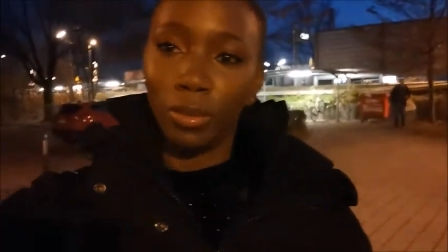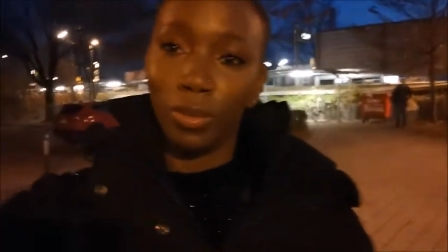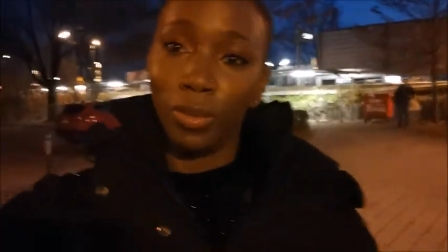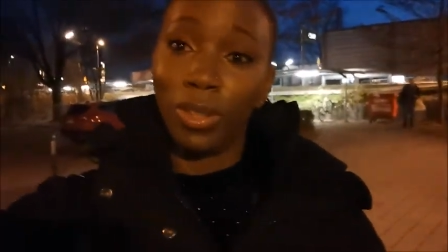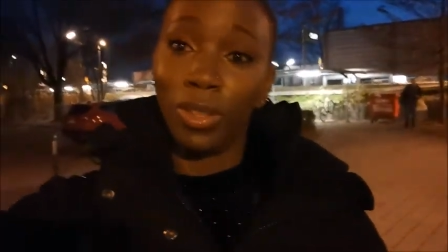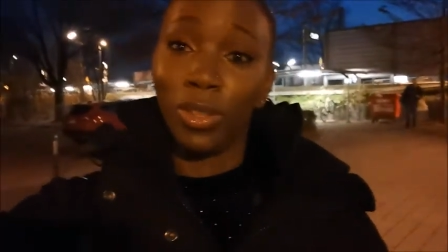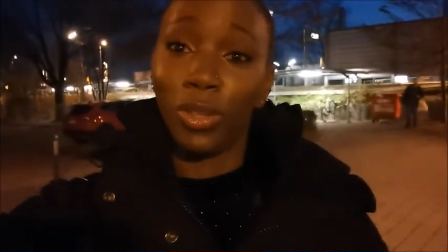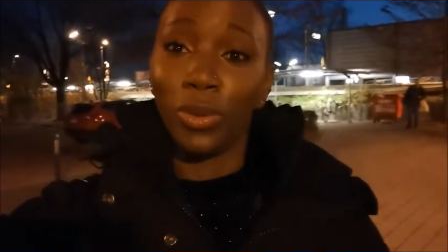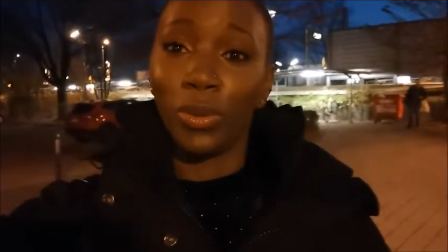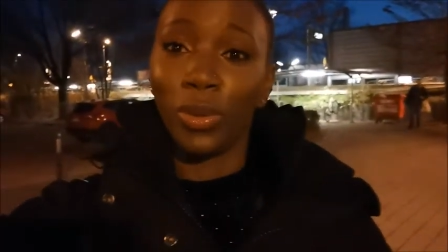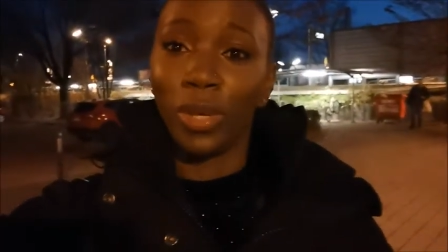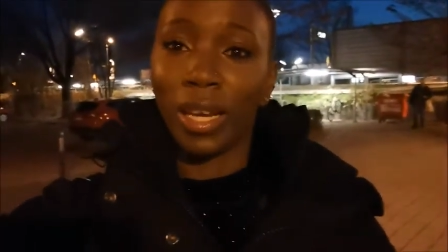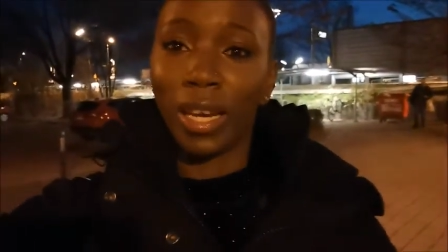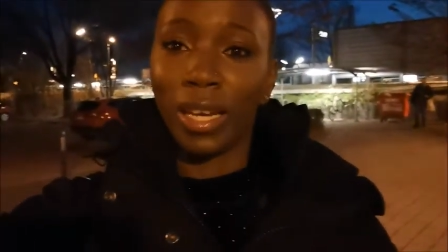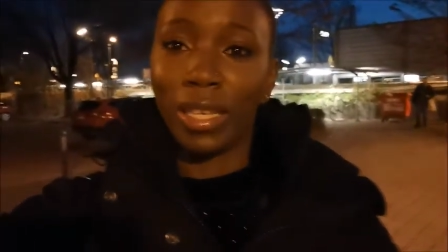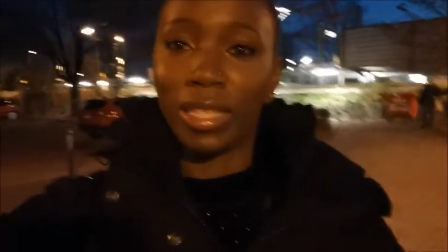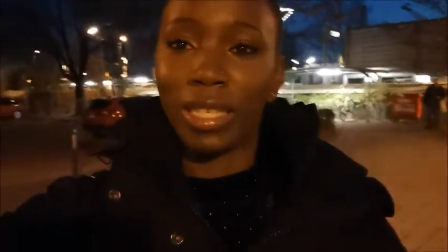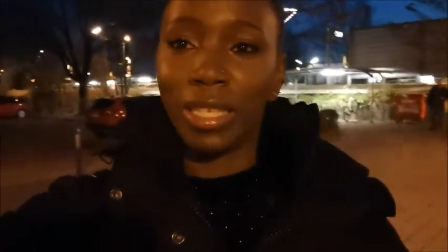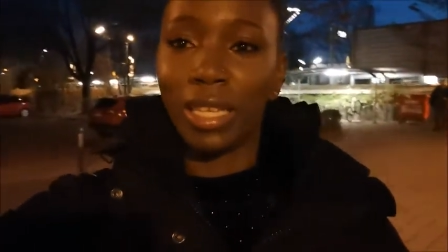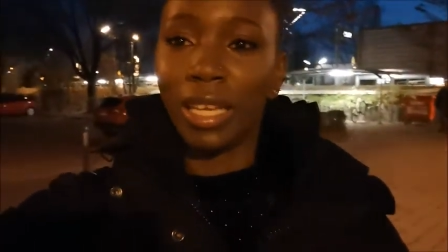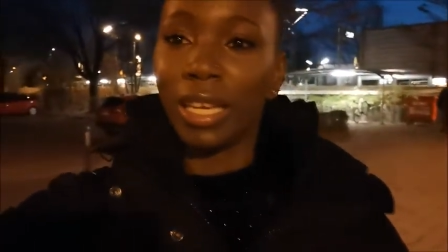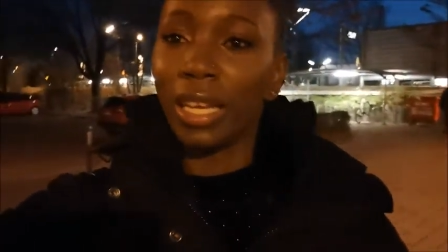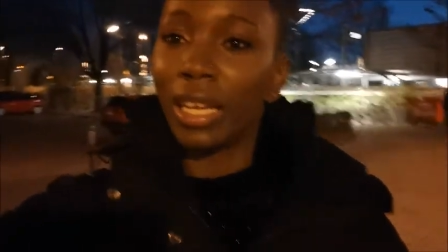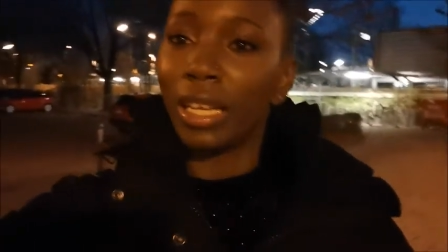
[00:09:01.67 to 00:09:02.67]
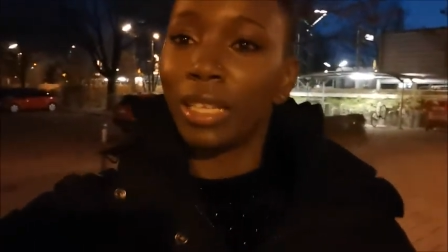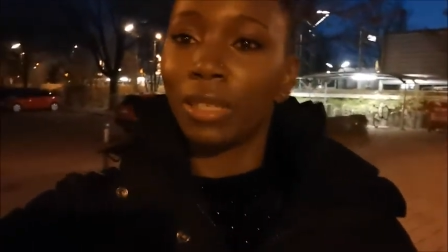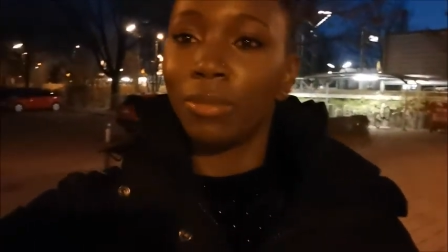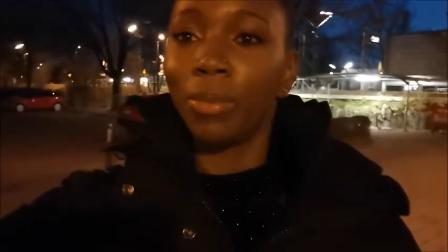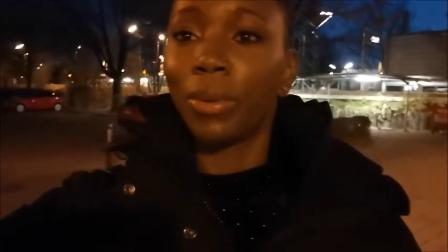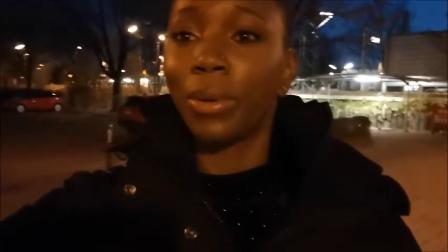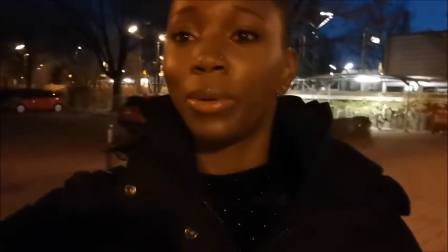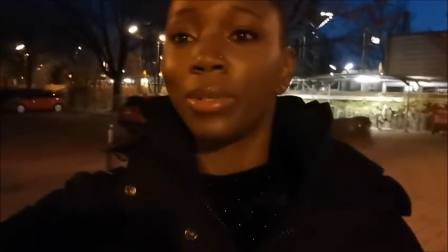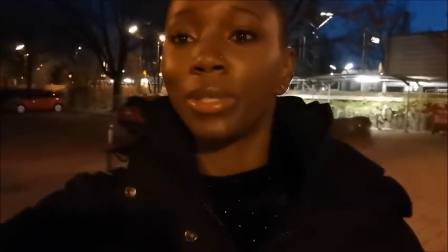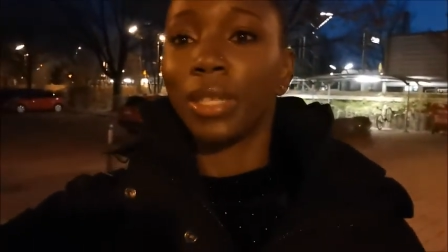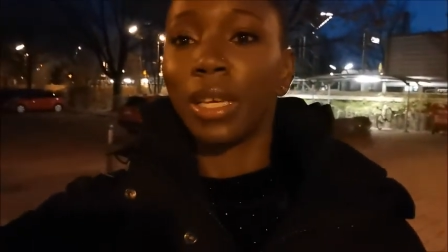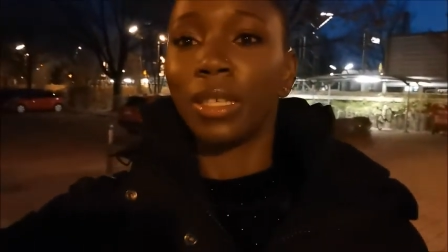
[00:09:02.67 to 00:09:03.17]
with you guys in English
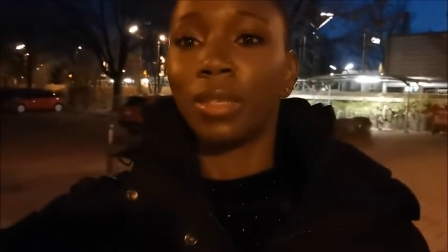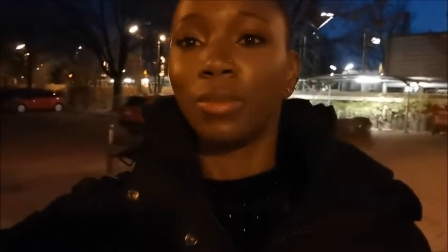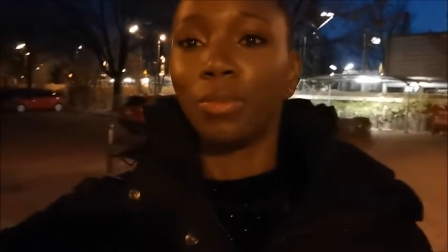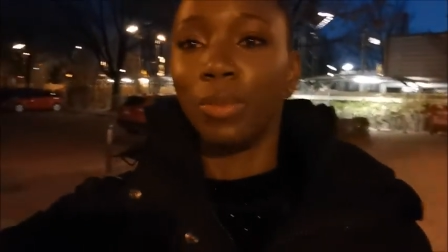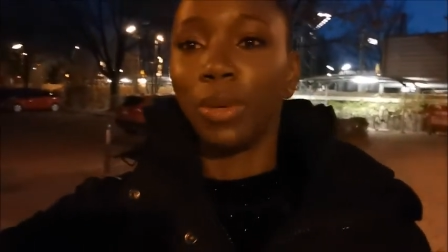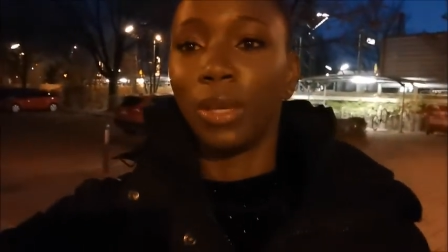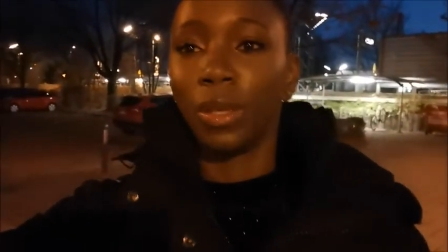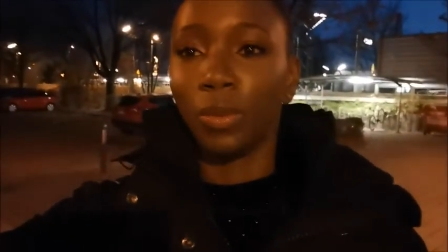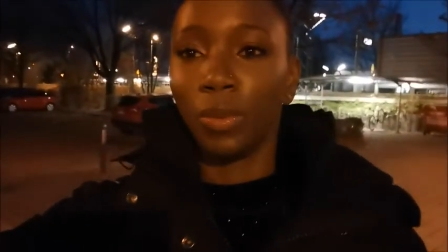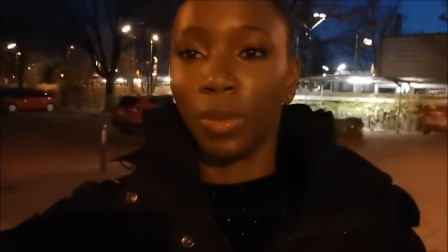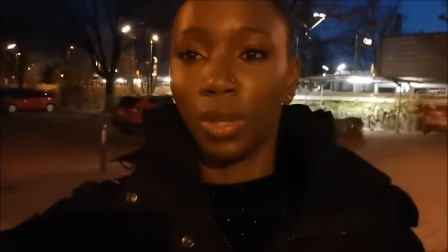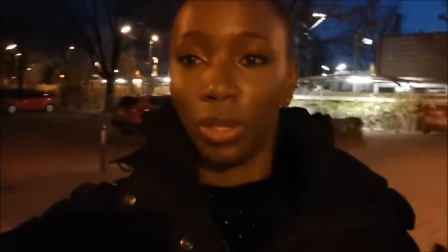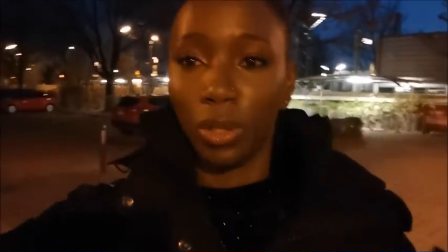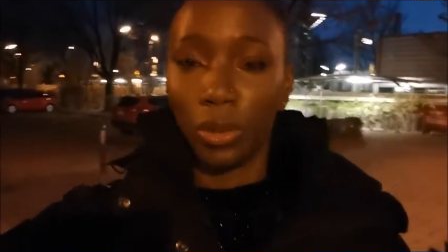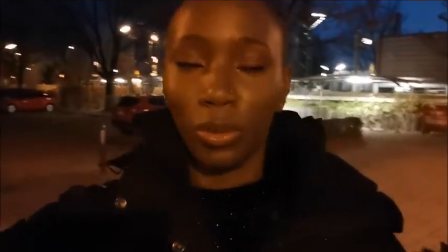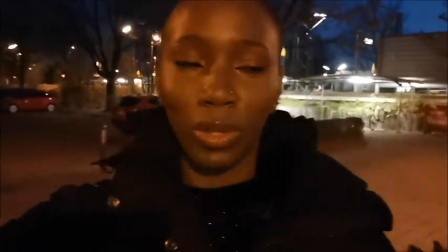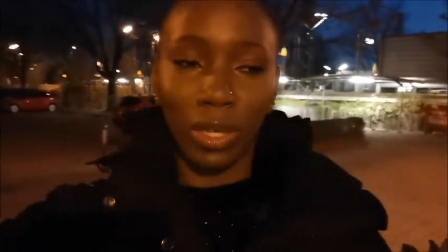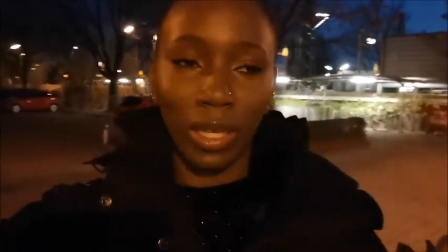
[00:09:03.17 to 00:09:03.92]
because I speak with